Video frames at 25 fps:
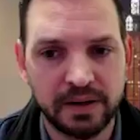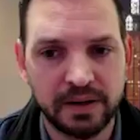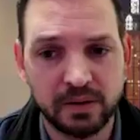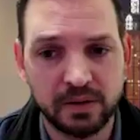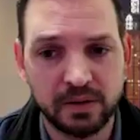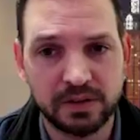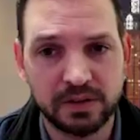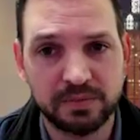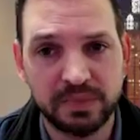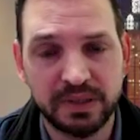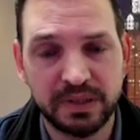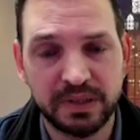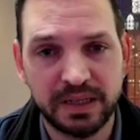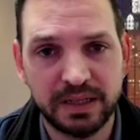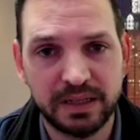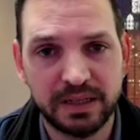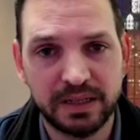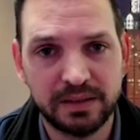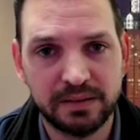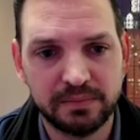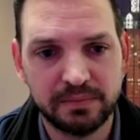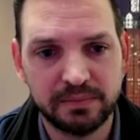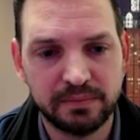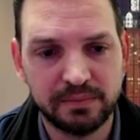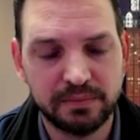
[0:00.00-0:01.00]

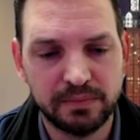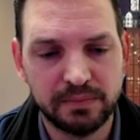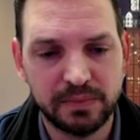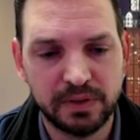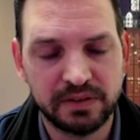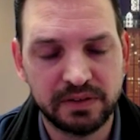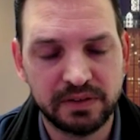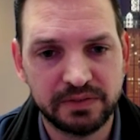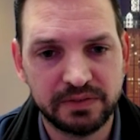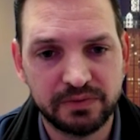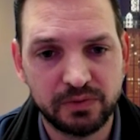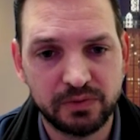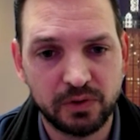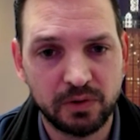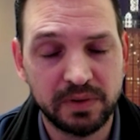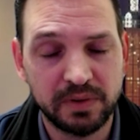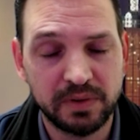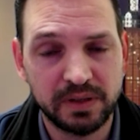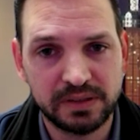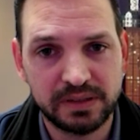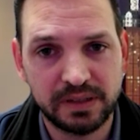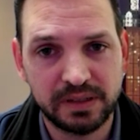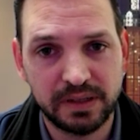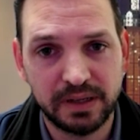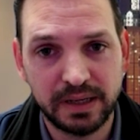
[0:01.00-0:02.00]
being both of us former
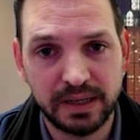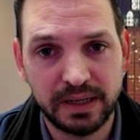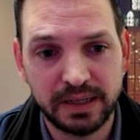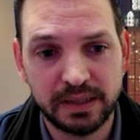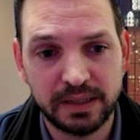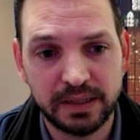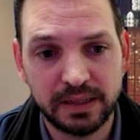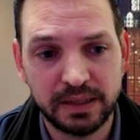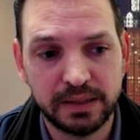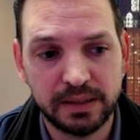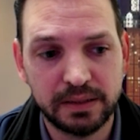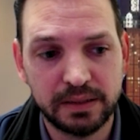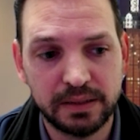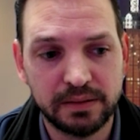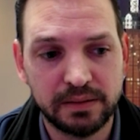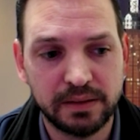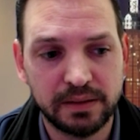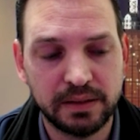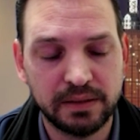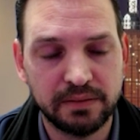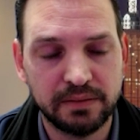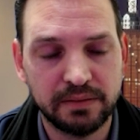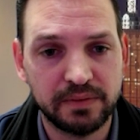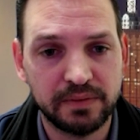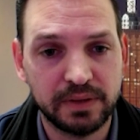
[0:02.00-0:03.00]
military
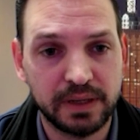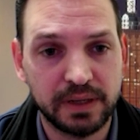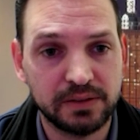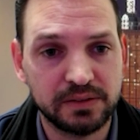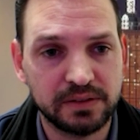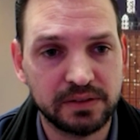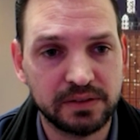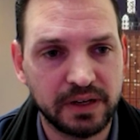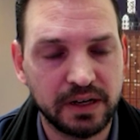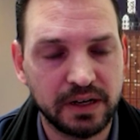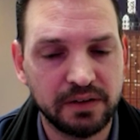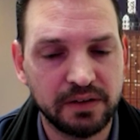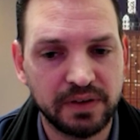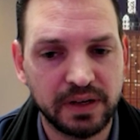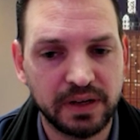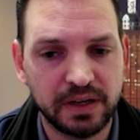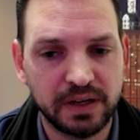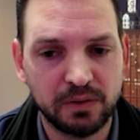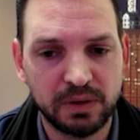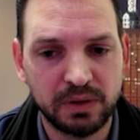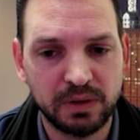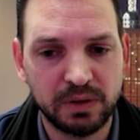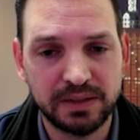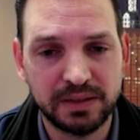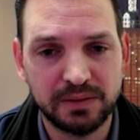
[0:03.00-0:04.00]
and I was a firefighter,
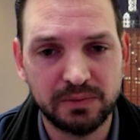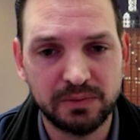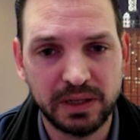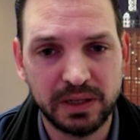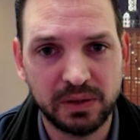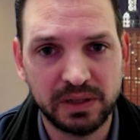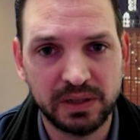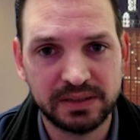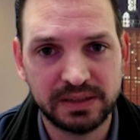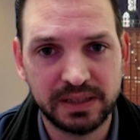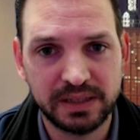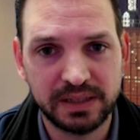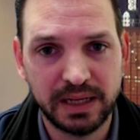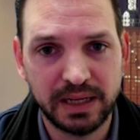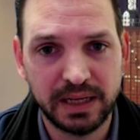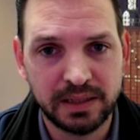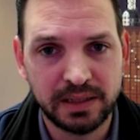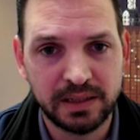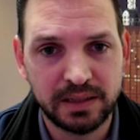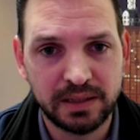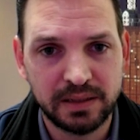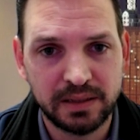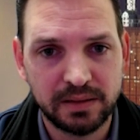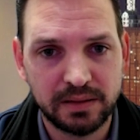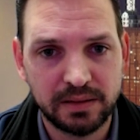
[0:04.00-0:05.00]
we always say
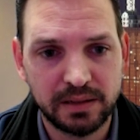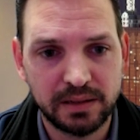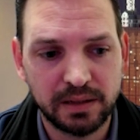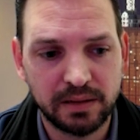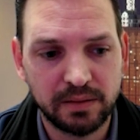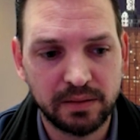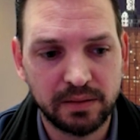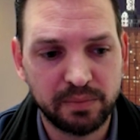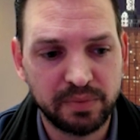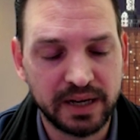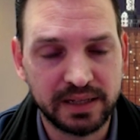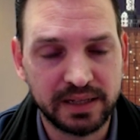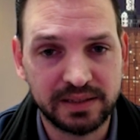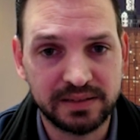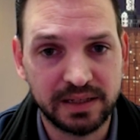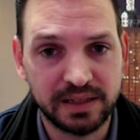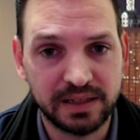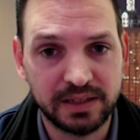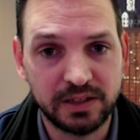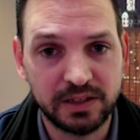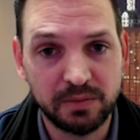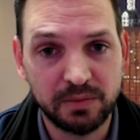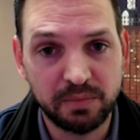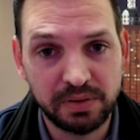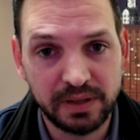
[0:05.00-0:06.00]
practice like
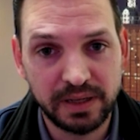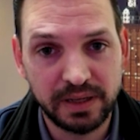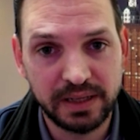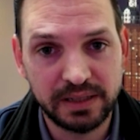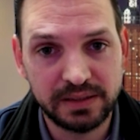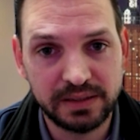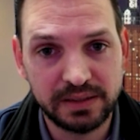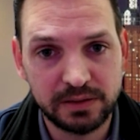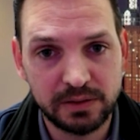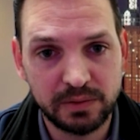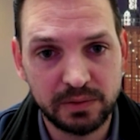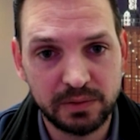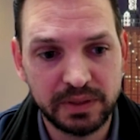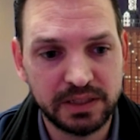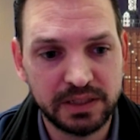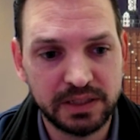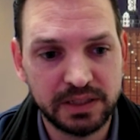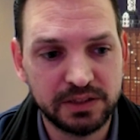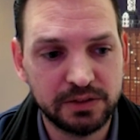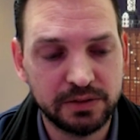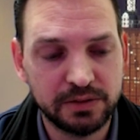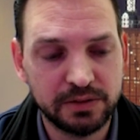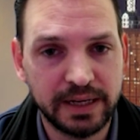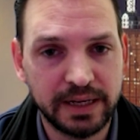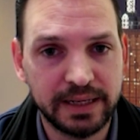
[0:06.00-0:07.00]
you play. So when we did
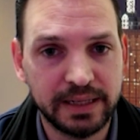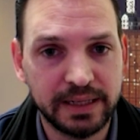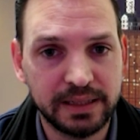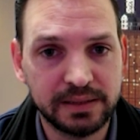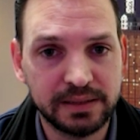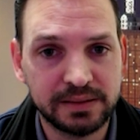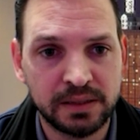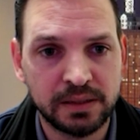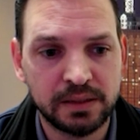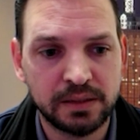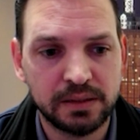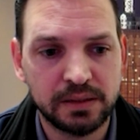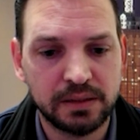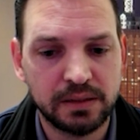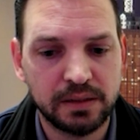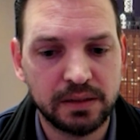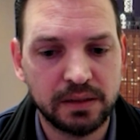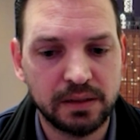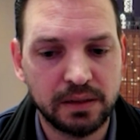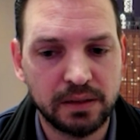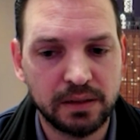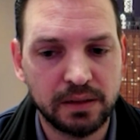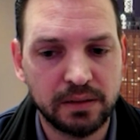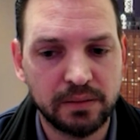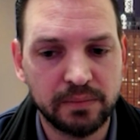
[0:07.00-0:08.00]
trainings,
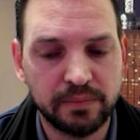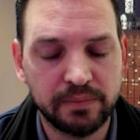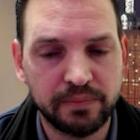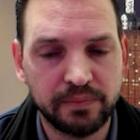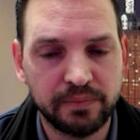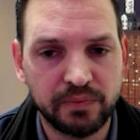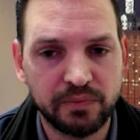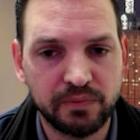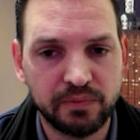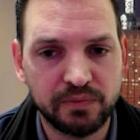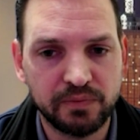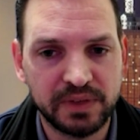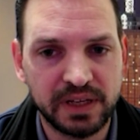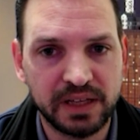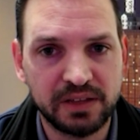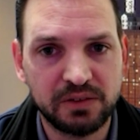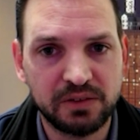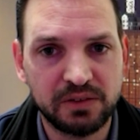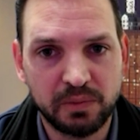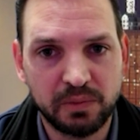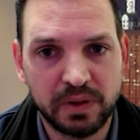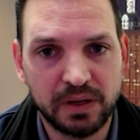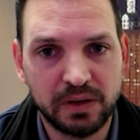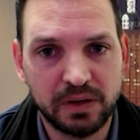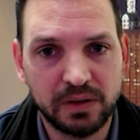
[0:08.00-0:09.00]
that's when
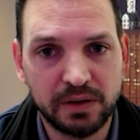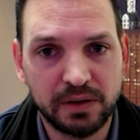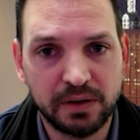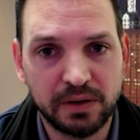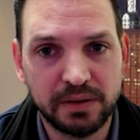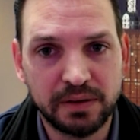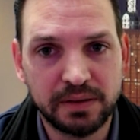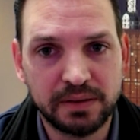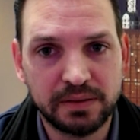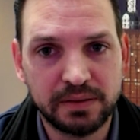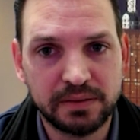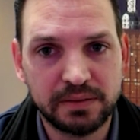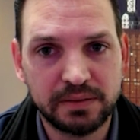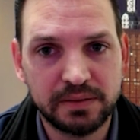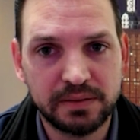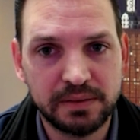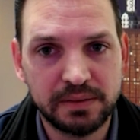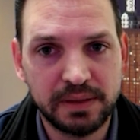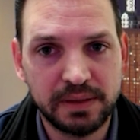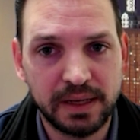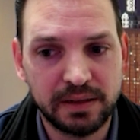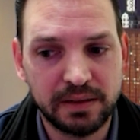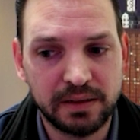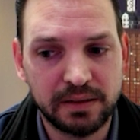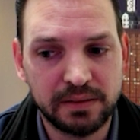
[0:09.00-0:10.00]
we learned how
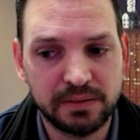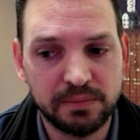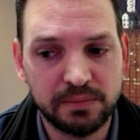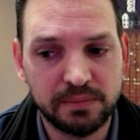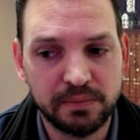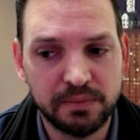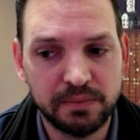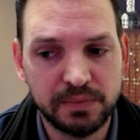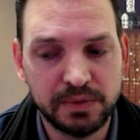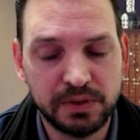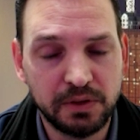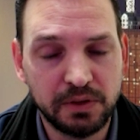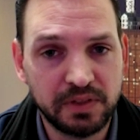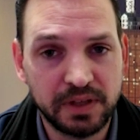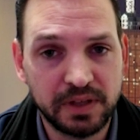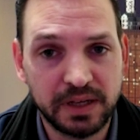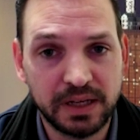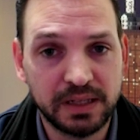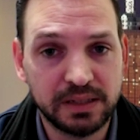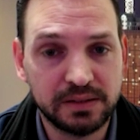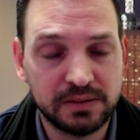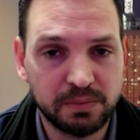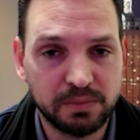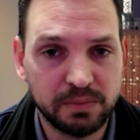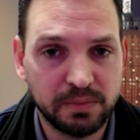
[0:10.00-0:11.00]
to do
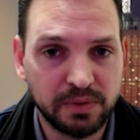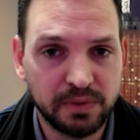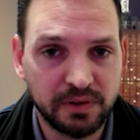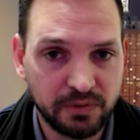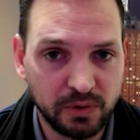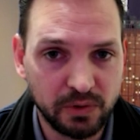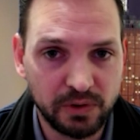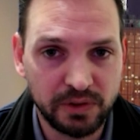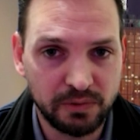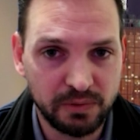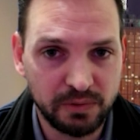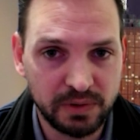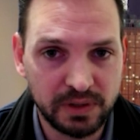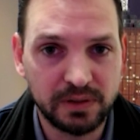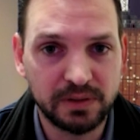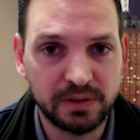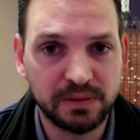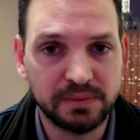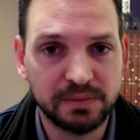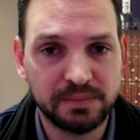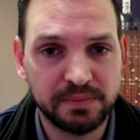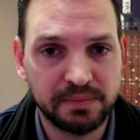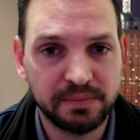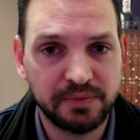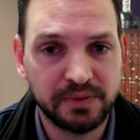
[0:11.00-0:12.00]
things before the real
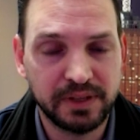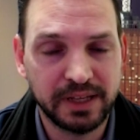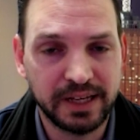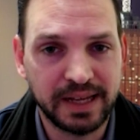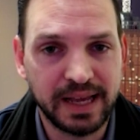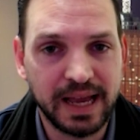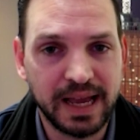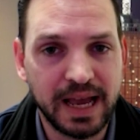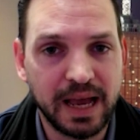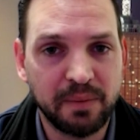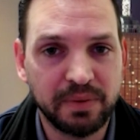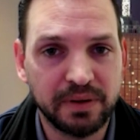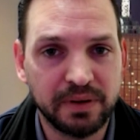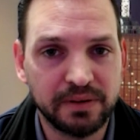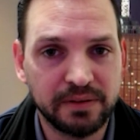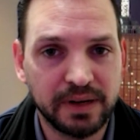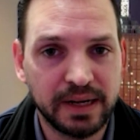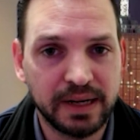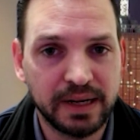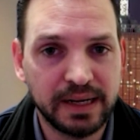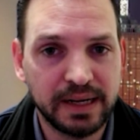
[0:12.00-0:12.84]
thing happened, right?